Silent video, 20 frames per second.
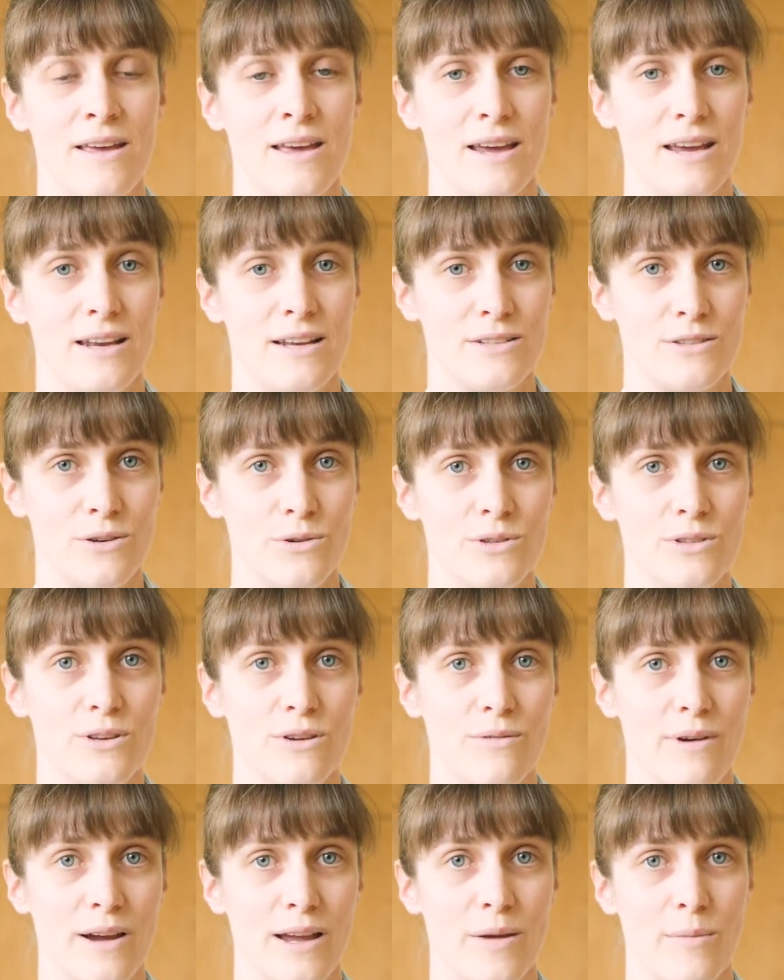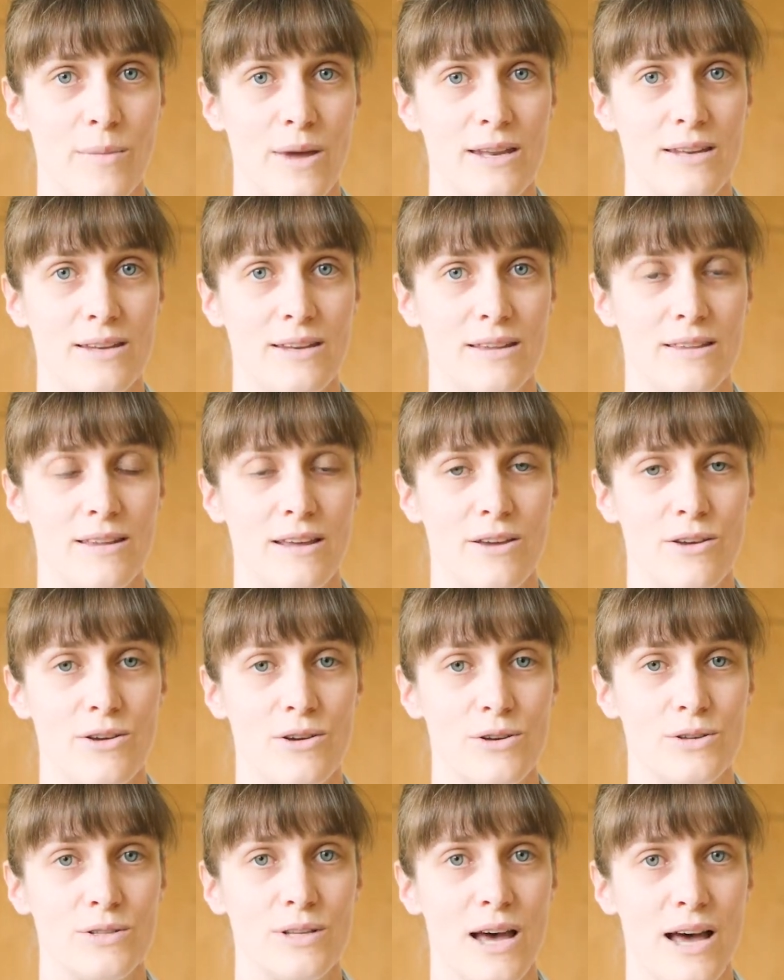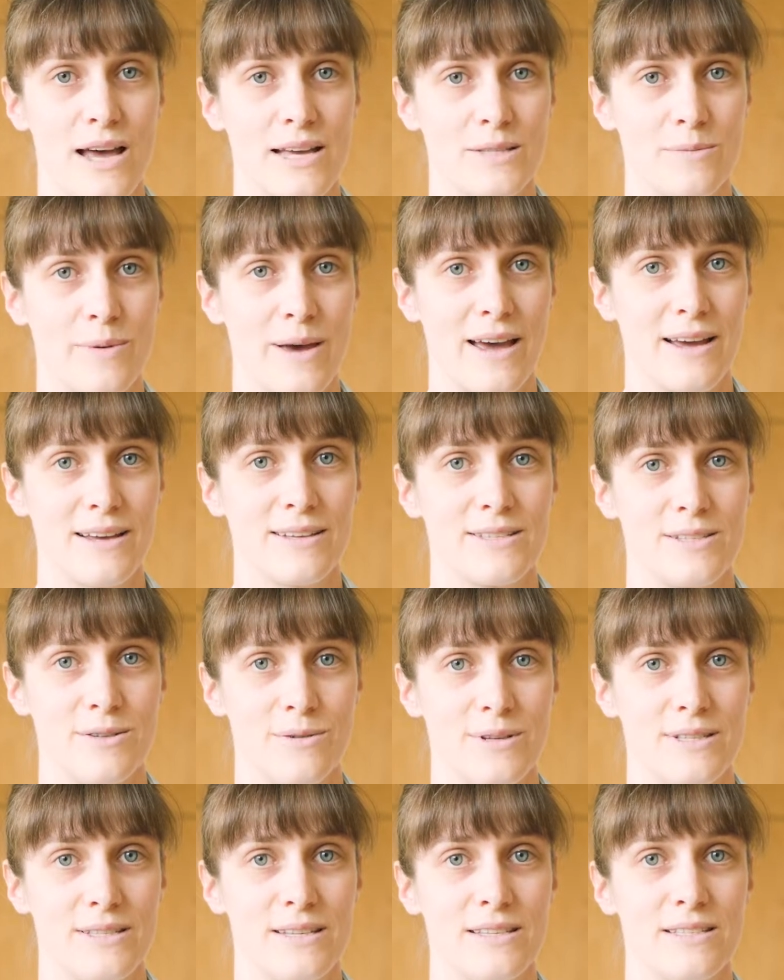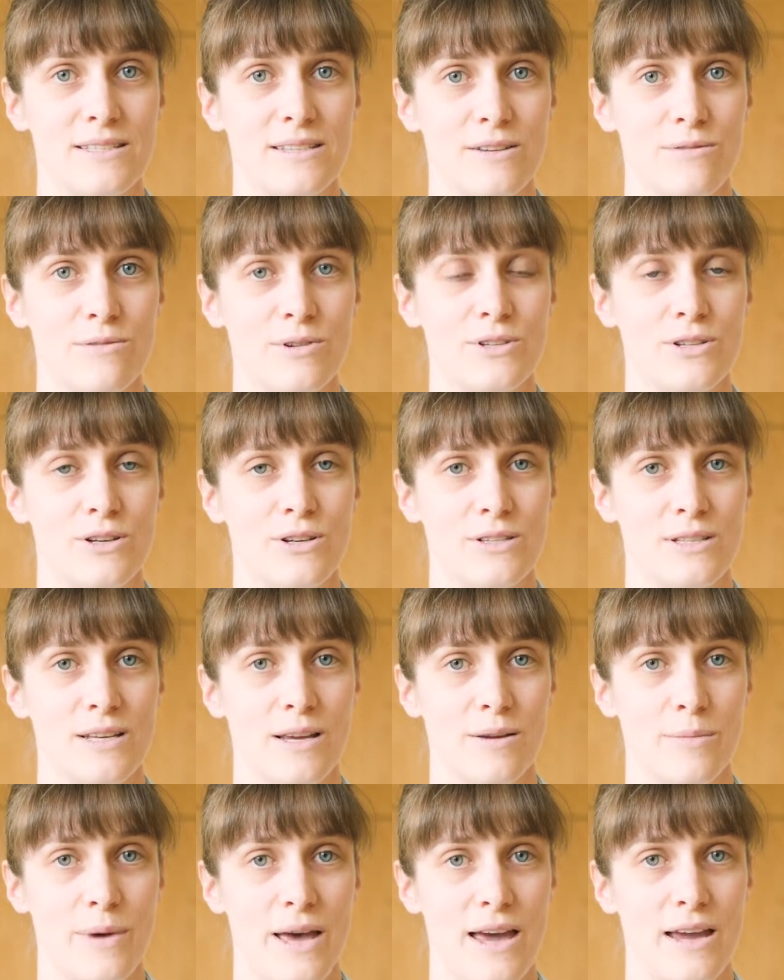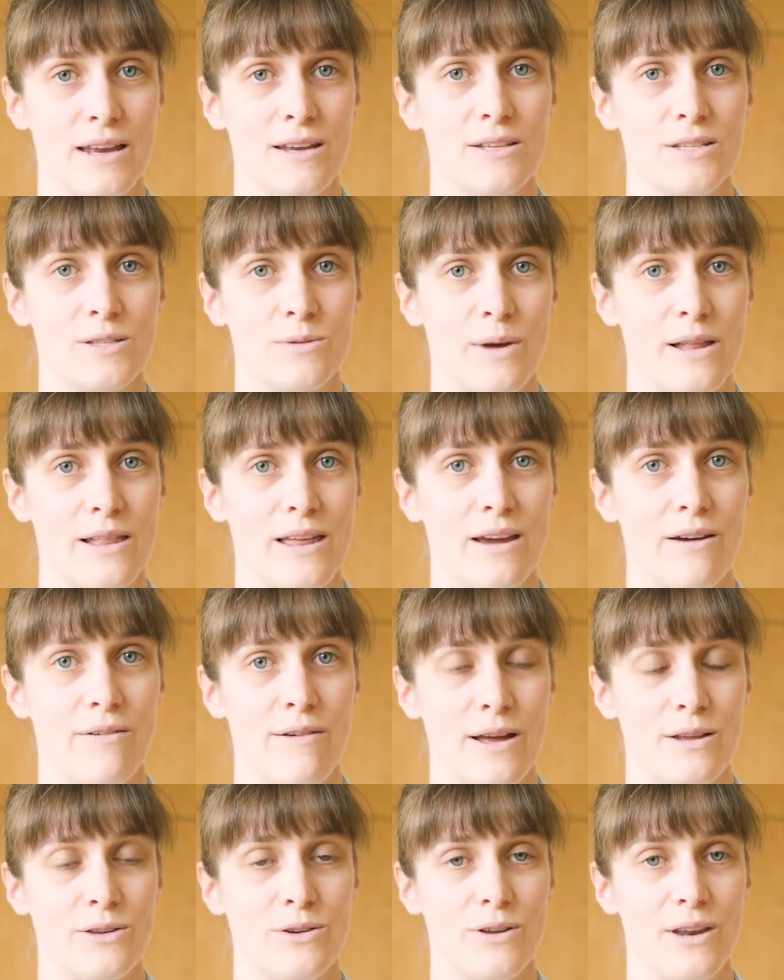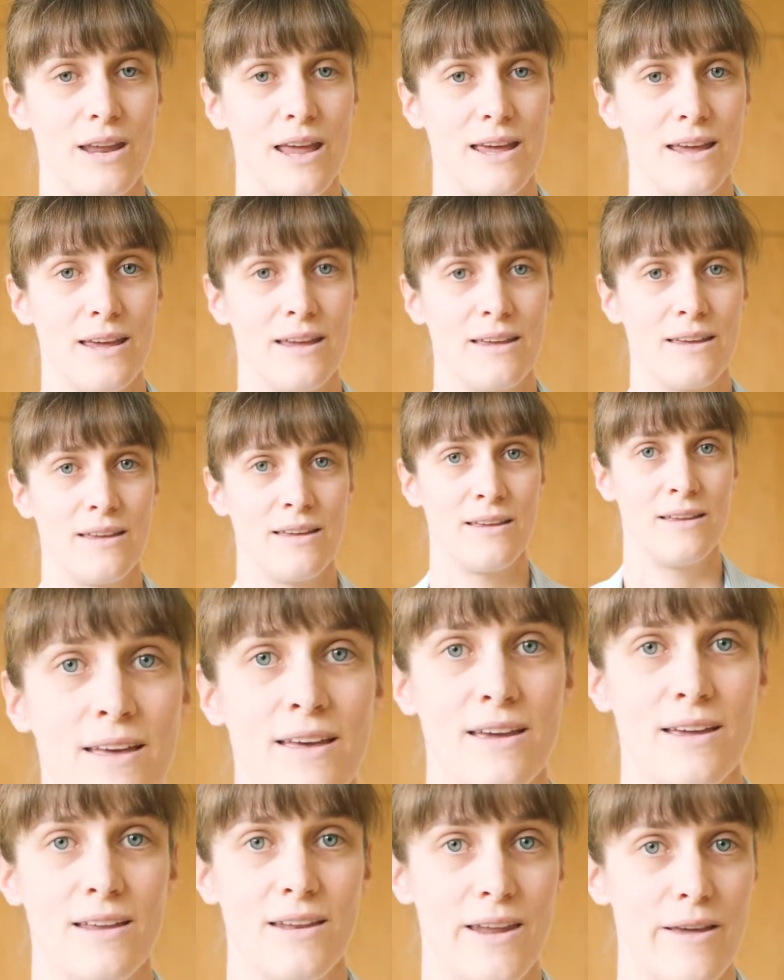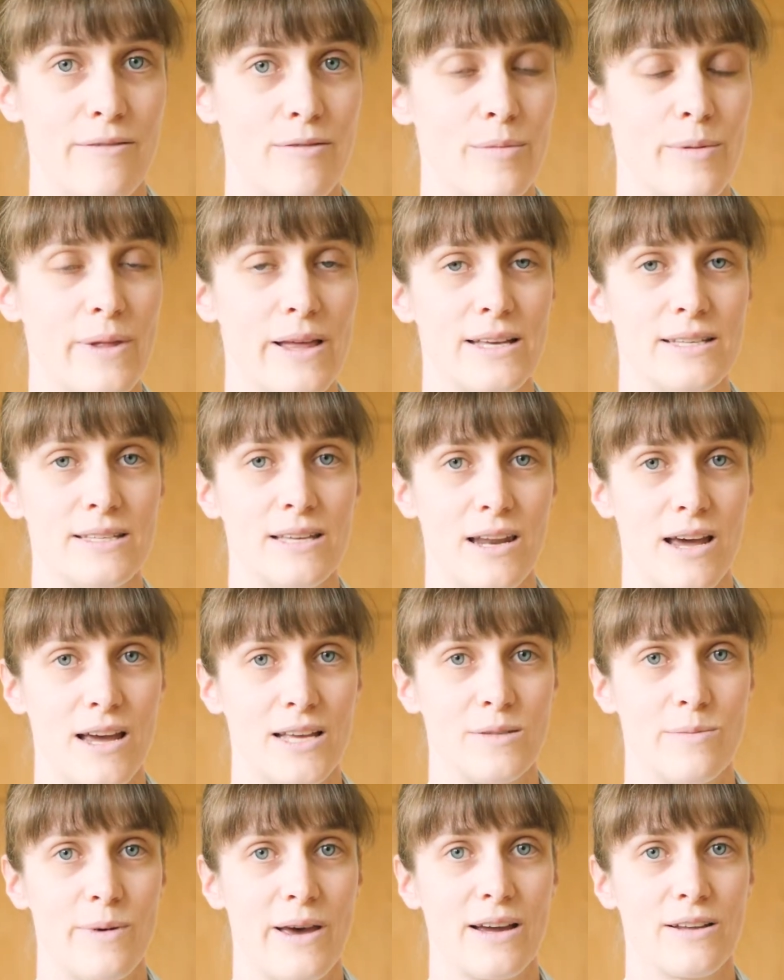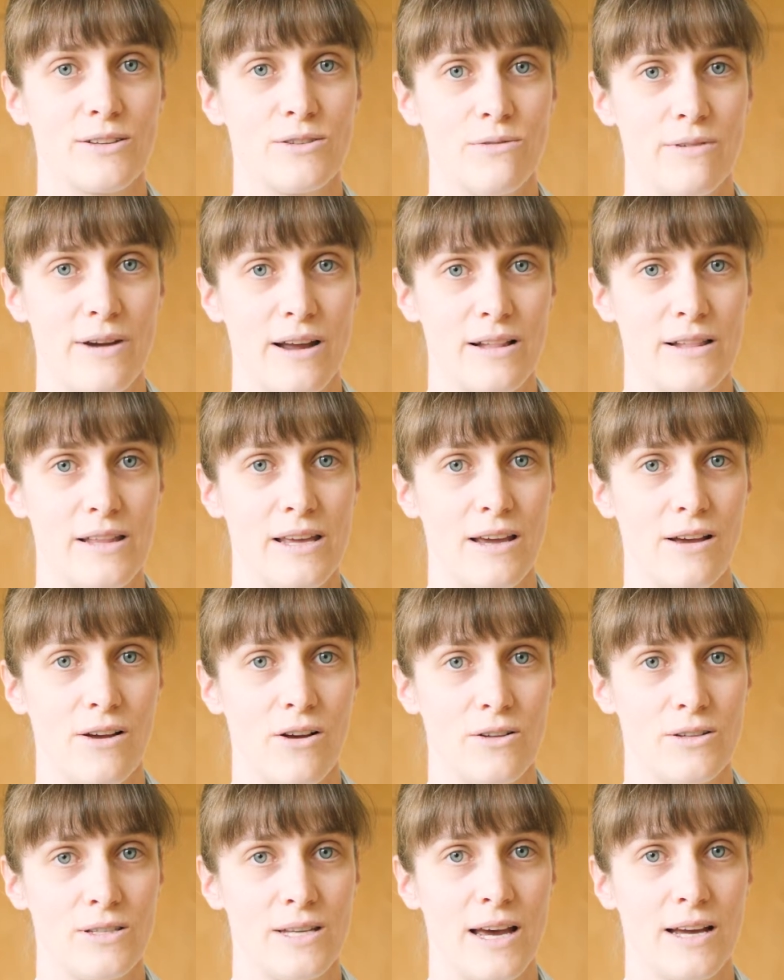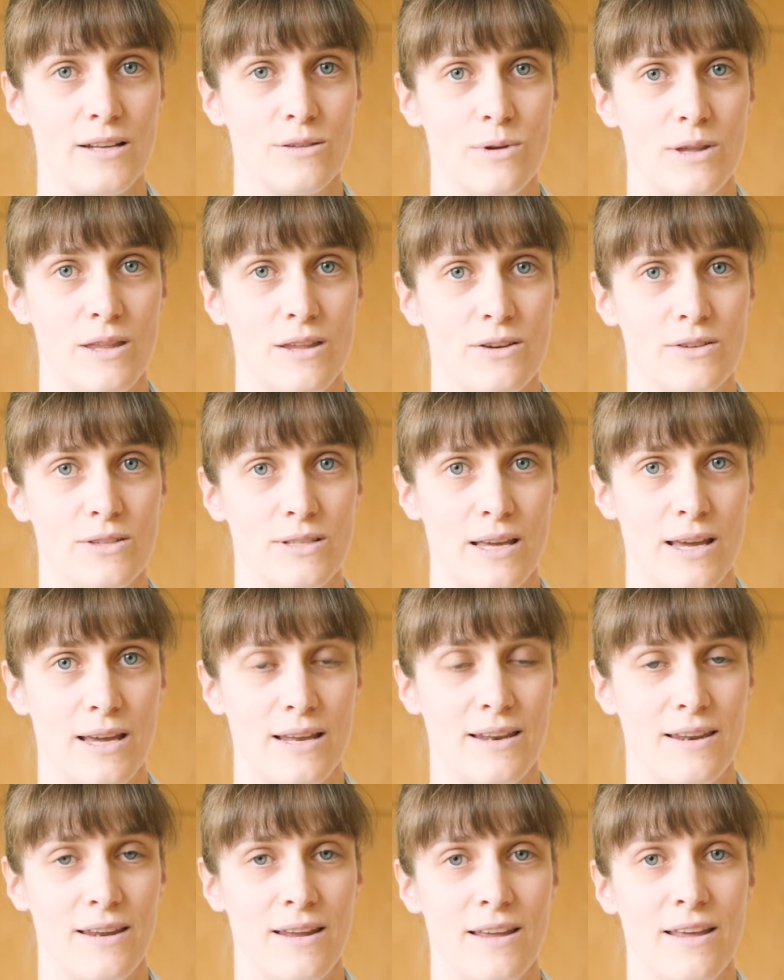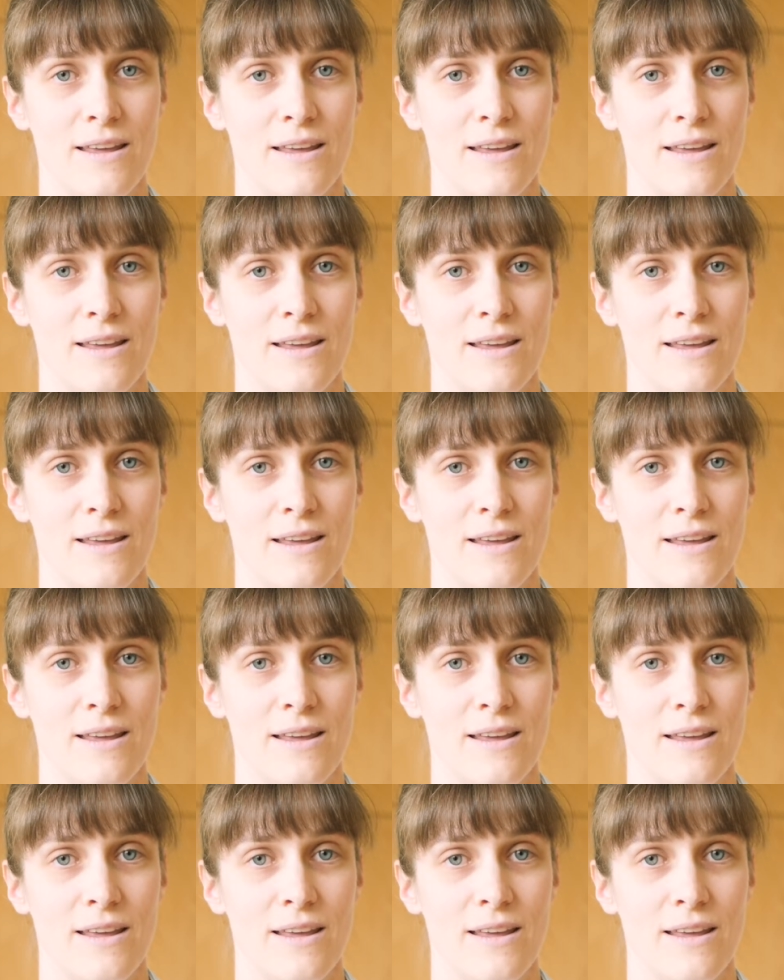It is also recommended that you use ice packs to assist in reducing pain and swelling around your knee. Never place an ice pack directly in contact with your skin.